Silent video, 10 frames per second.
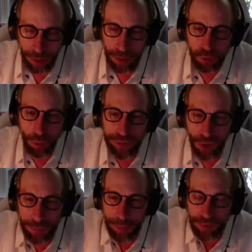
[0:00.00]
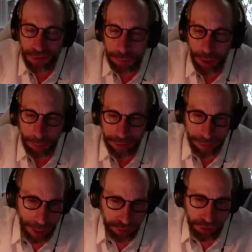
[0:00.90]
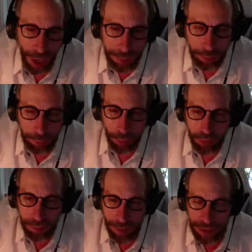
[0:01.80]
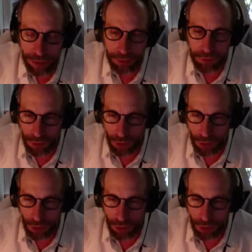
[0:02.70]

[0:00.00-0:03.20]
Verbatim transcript: Here's one type of experiment that actually I proposed many years